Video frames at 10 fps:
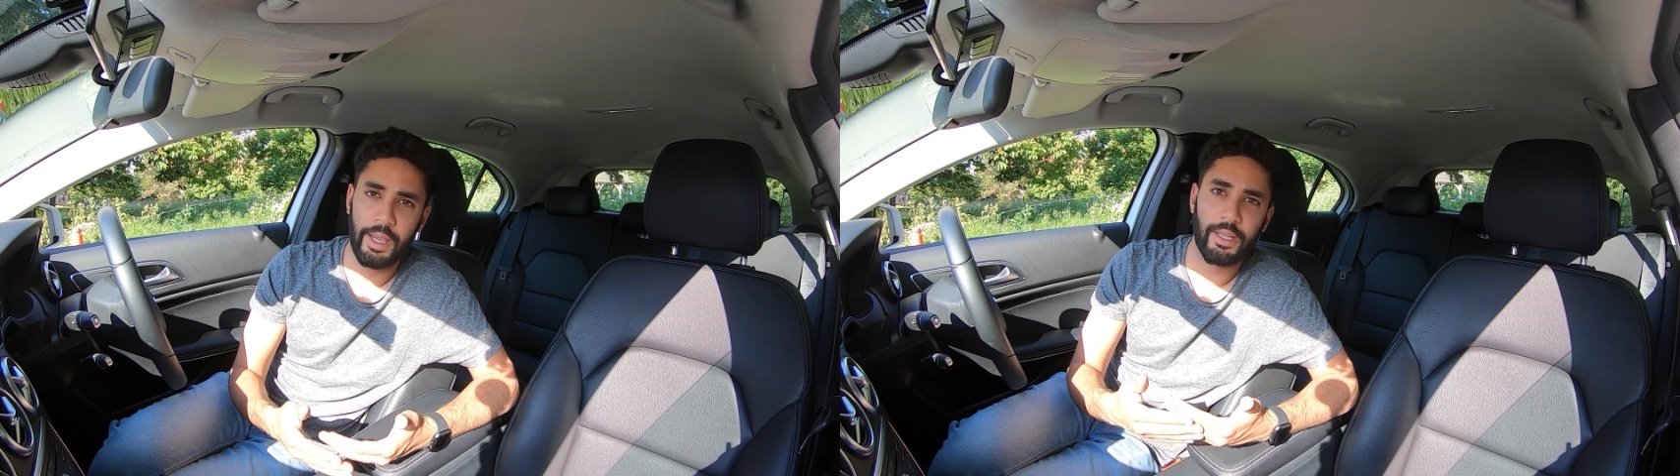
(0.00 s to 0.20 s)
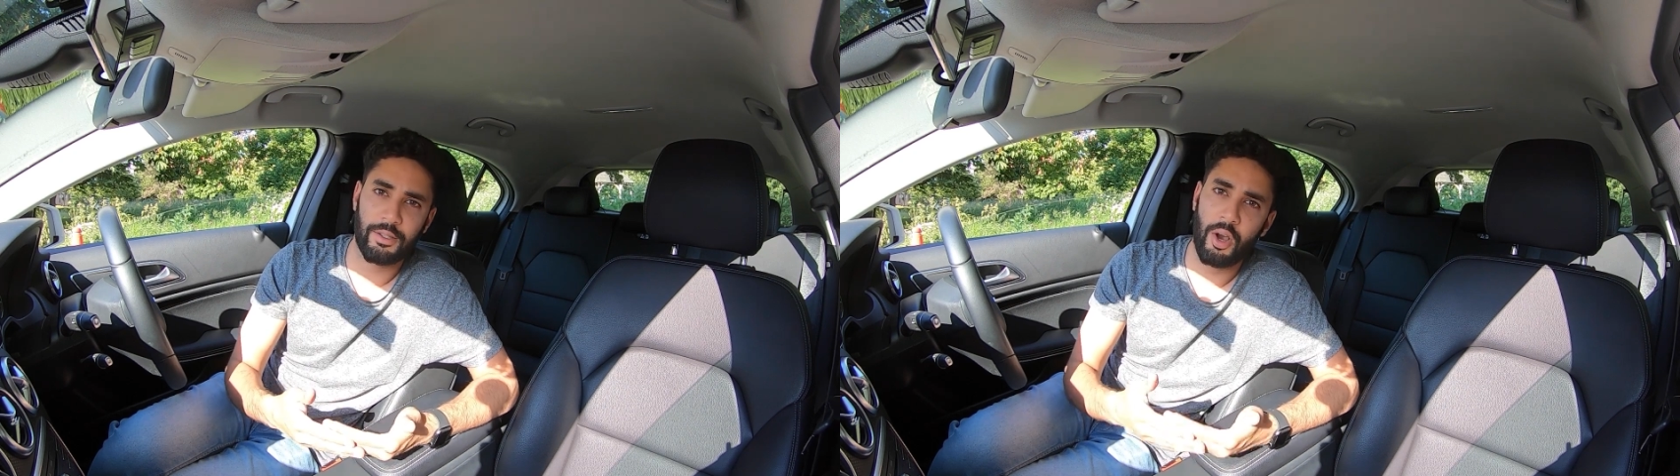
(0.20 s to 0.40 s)

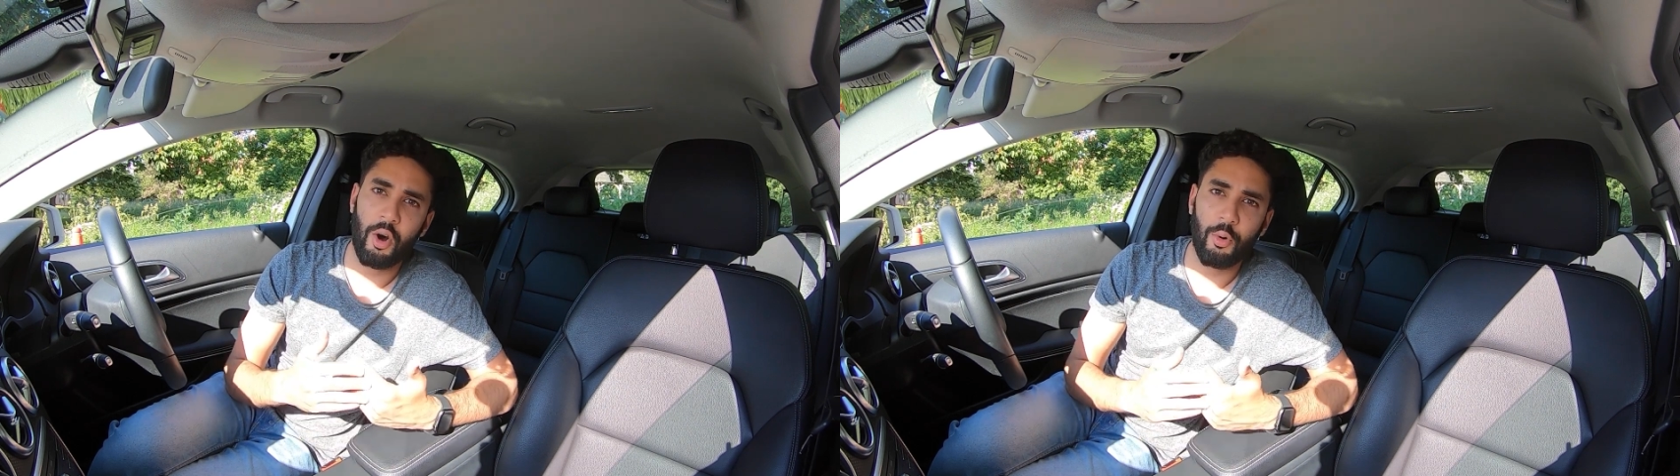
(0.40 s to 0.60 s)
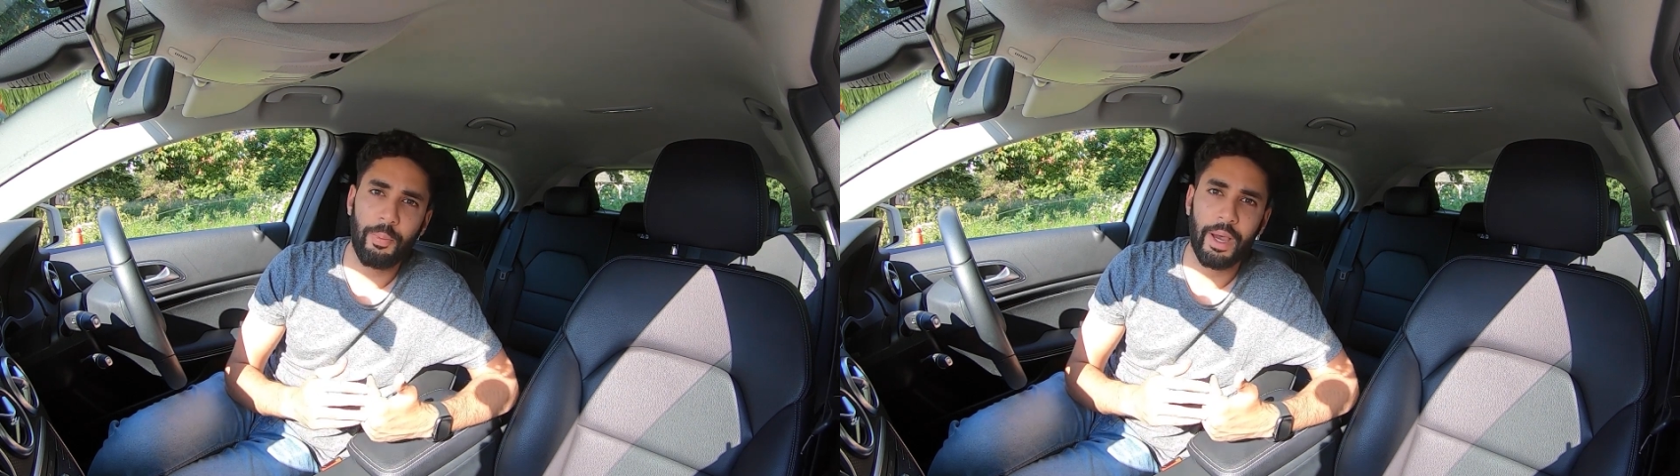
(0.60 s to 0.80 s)
is to
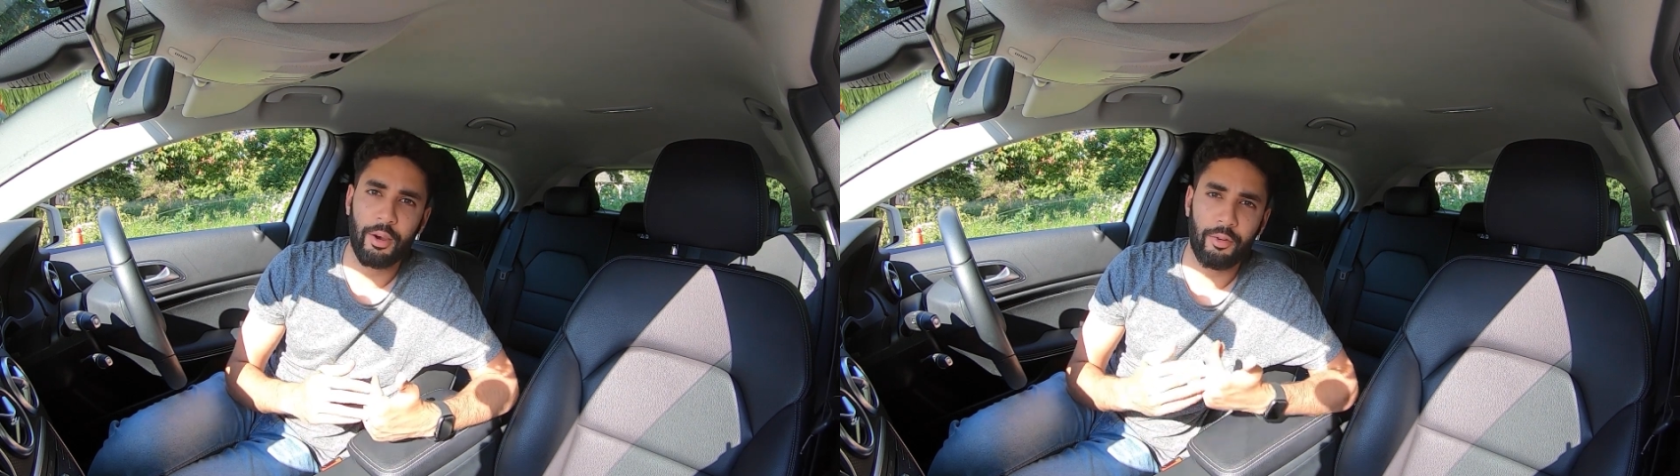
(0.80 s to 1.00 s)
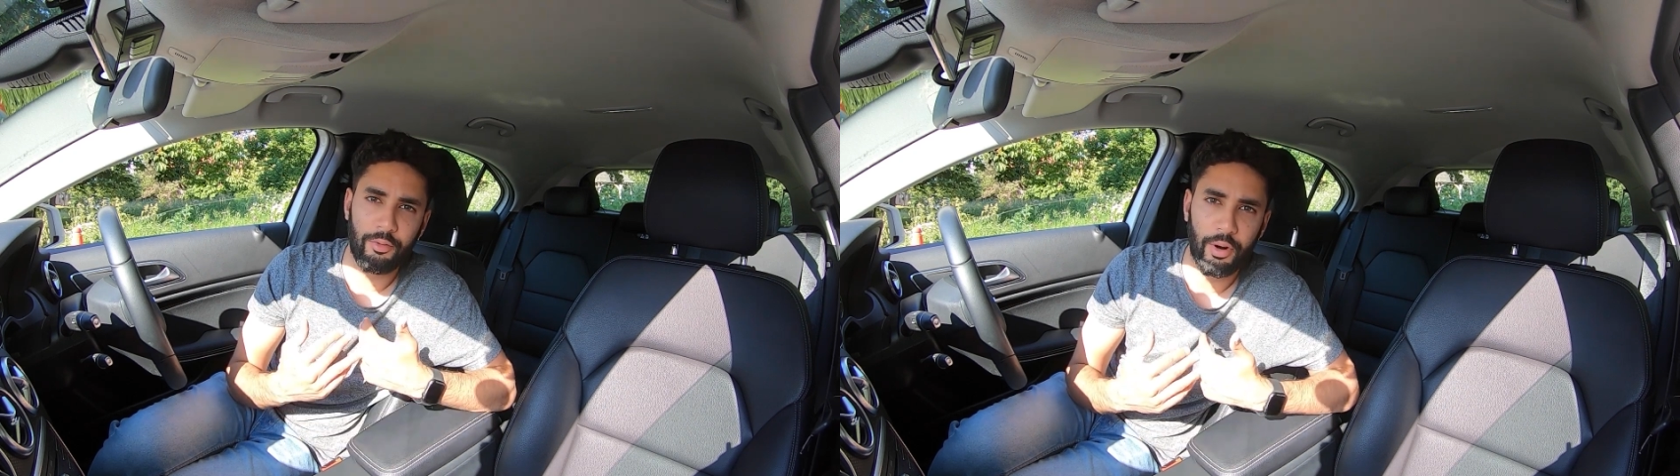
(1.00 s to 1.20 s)
hold
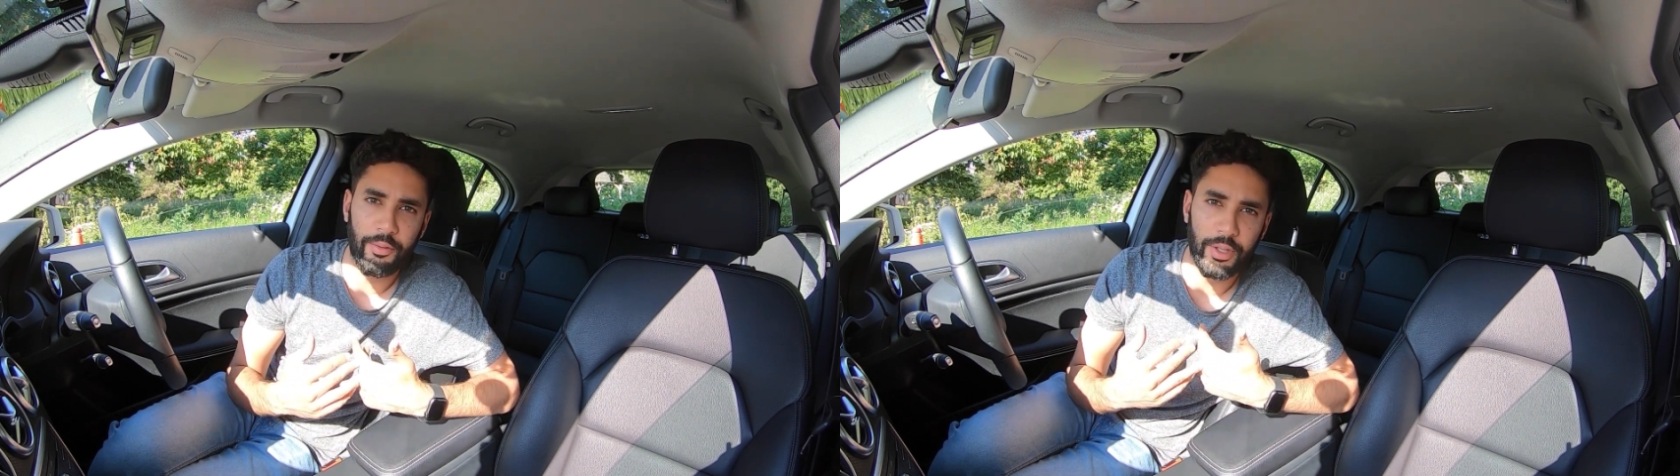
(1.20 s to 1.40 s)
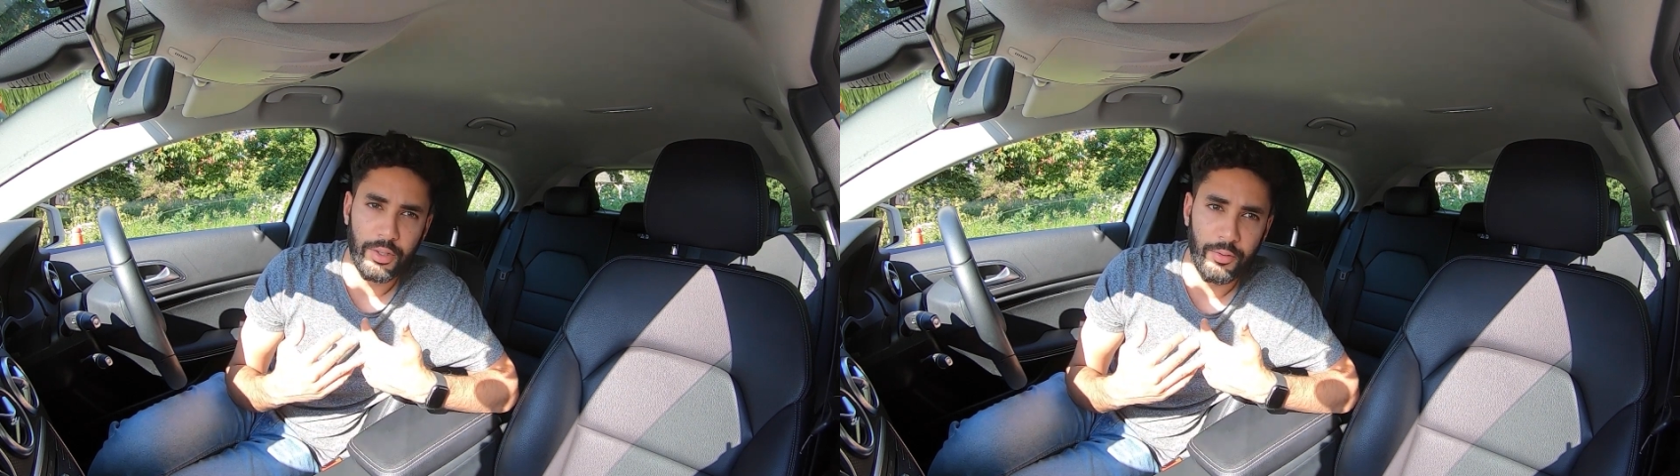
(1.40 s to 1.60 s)
back rather than